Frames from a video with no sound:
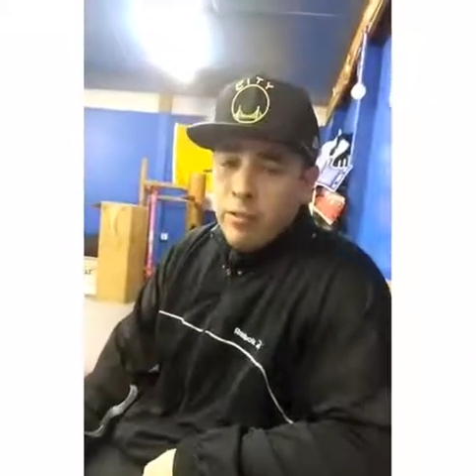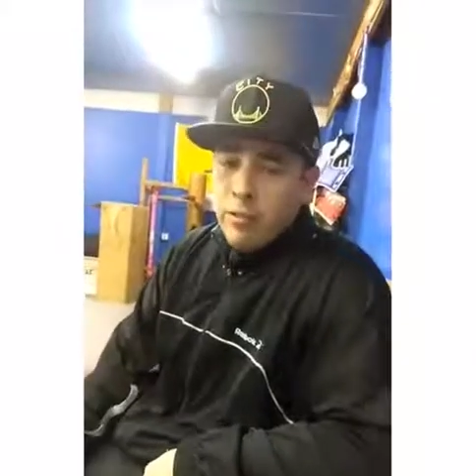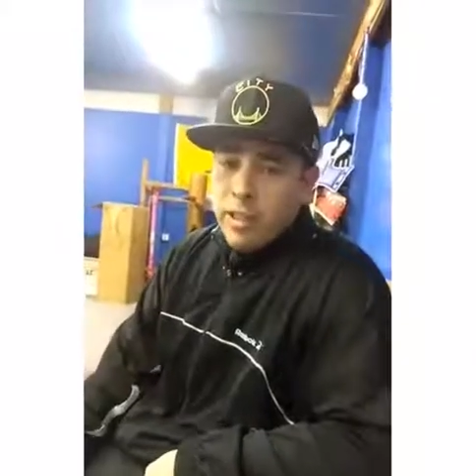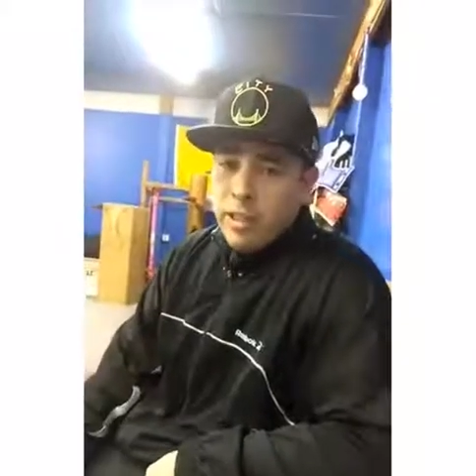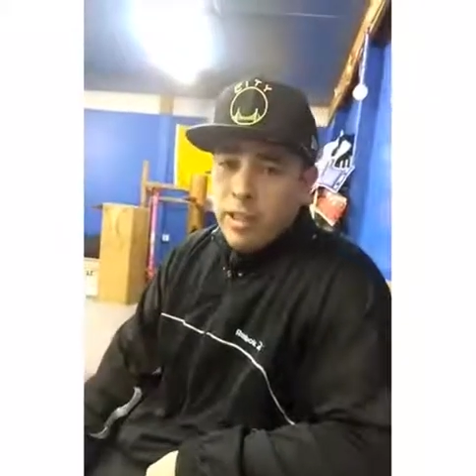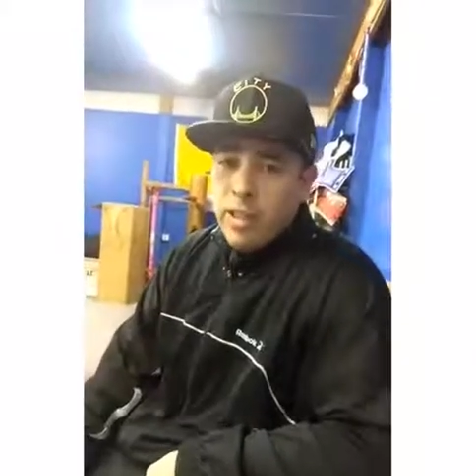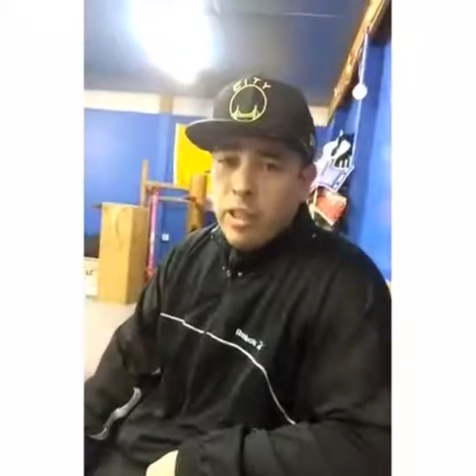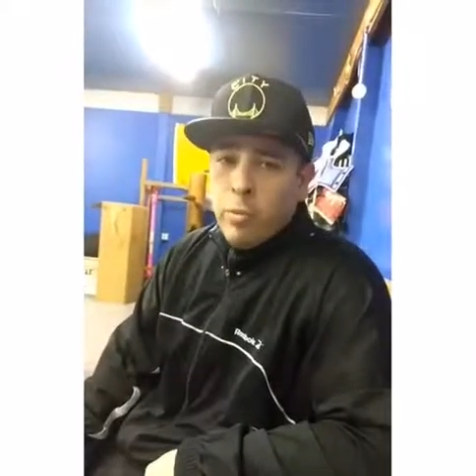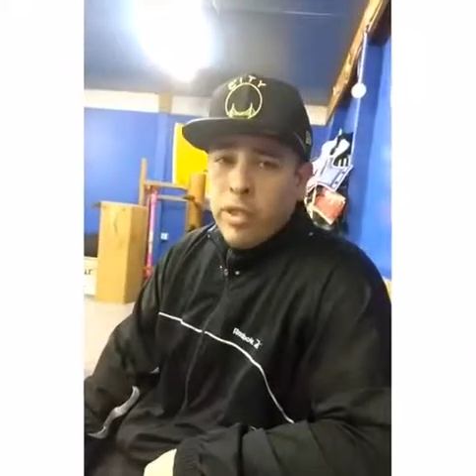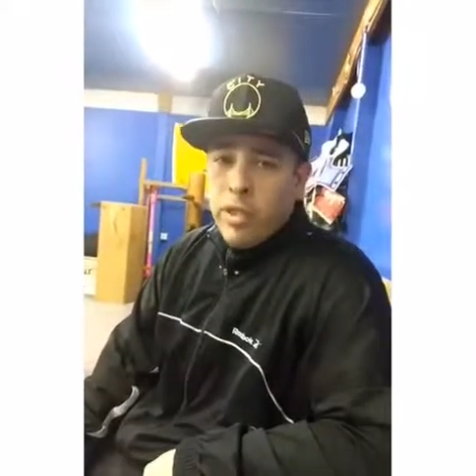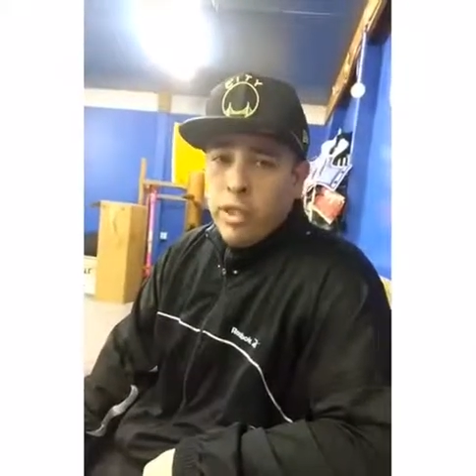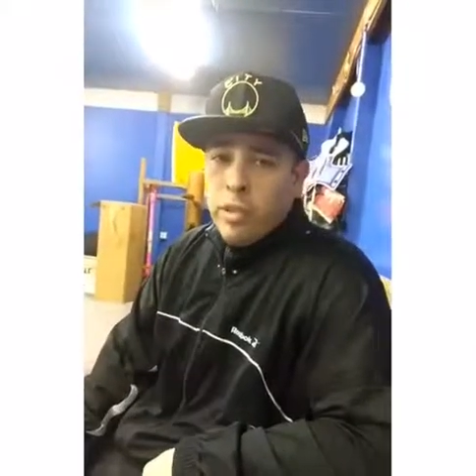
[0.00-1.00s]
Vasily
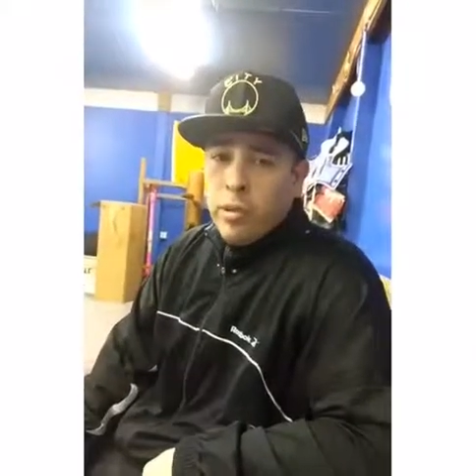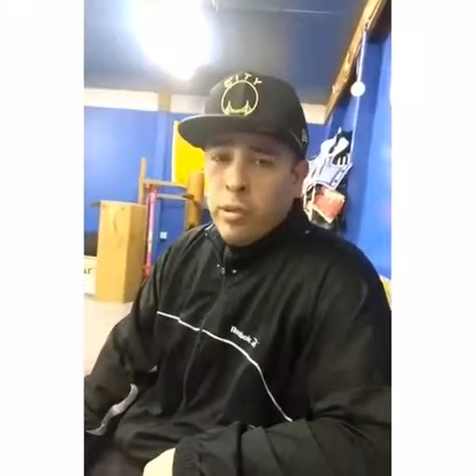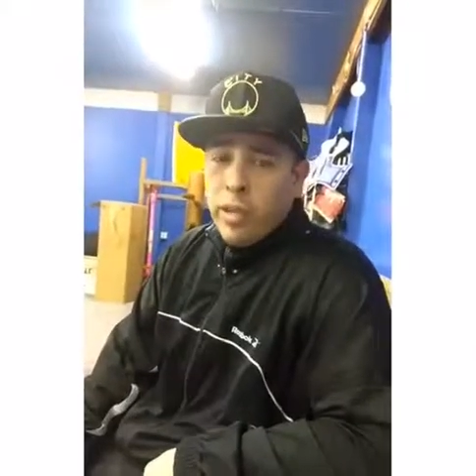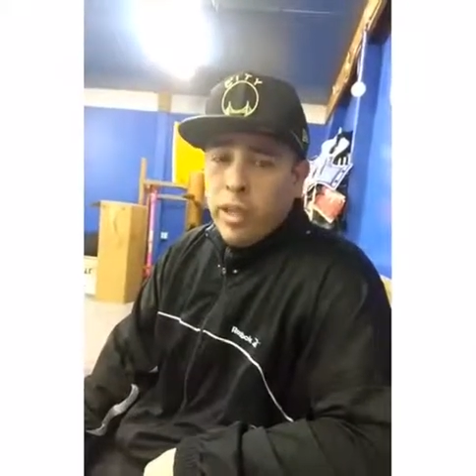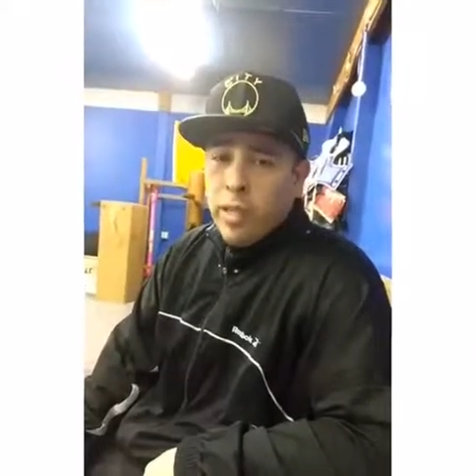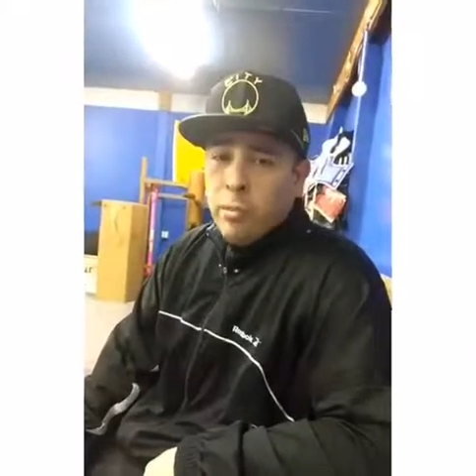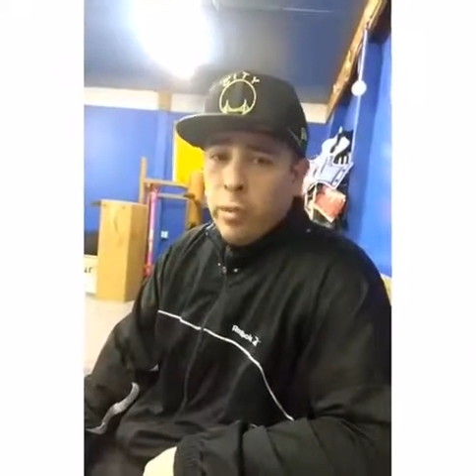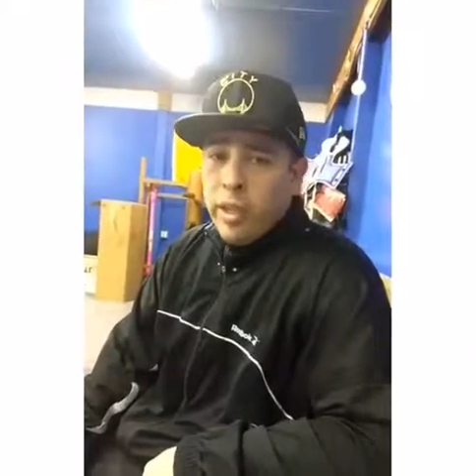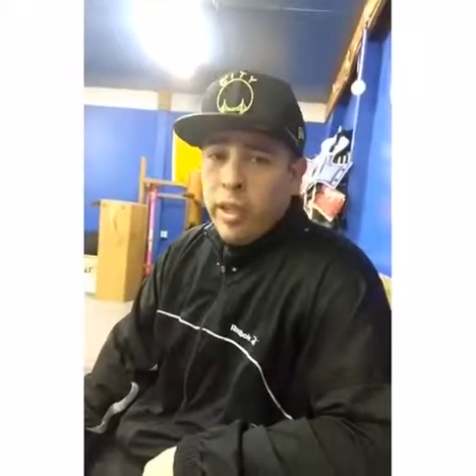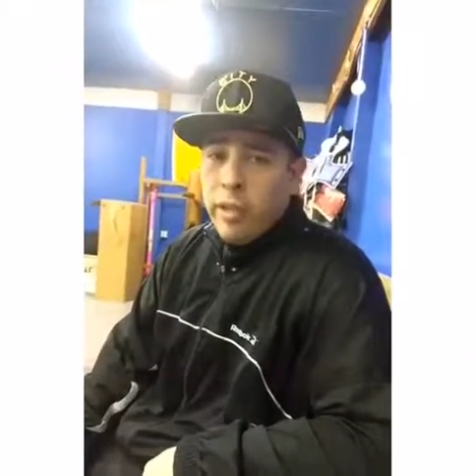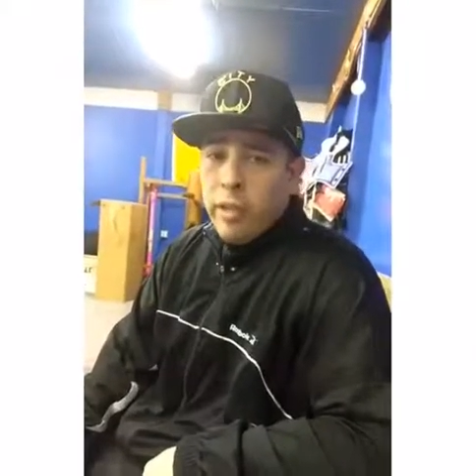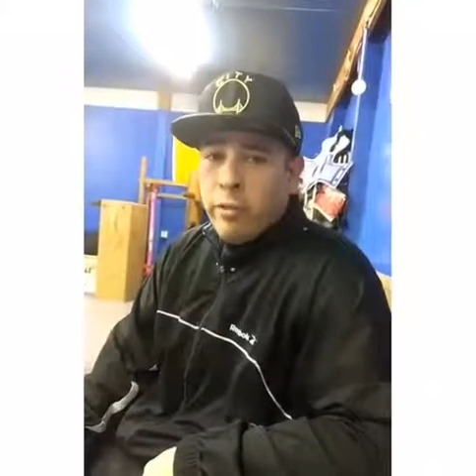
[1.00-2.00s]
Lomachenko Guillermo
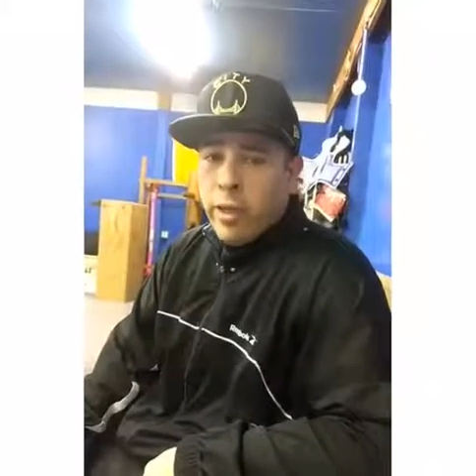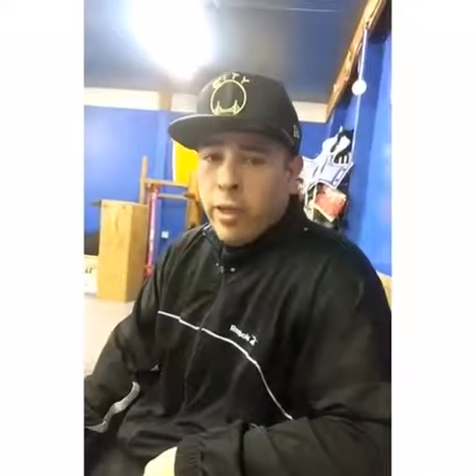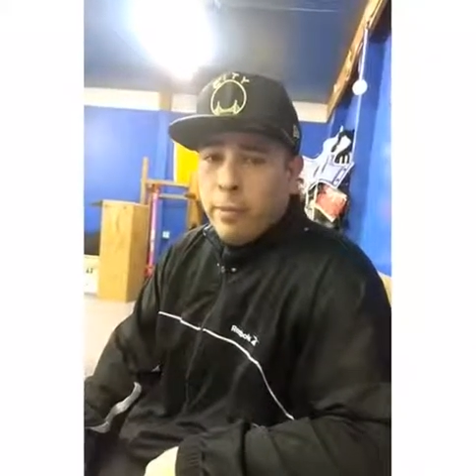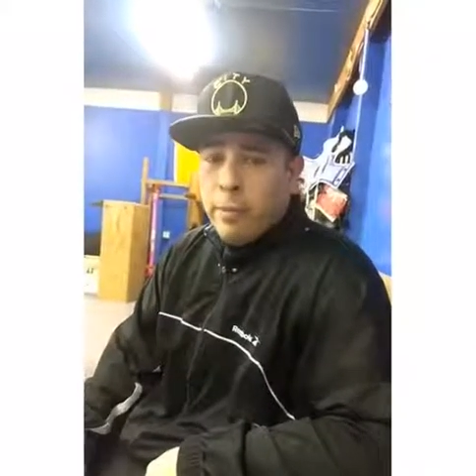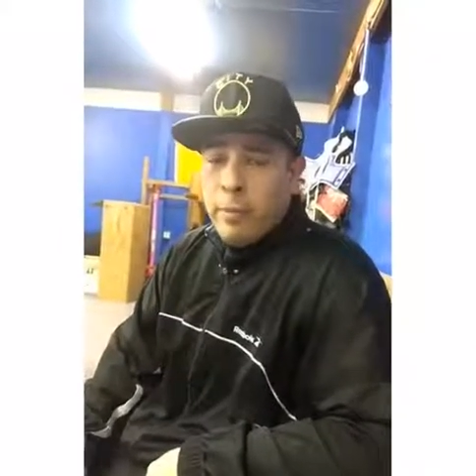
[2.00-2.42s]
Rigondeaux fight.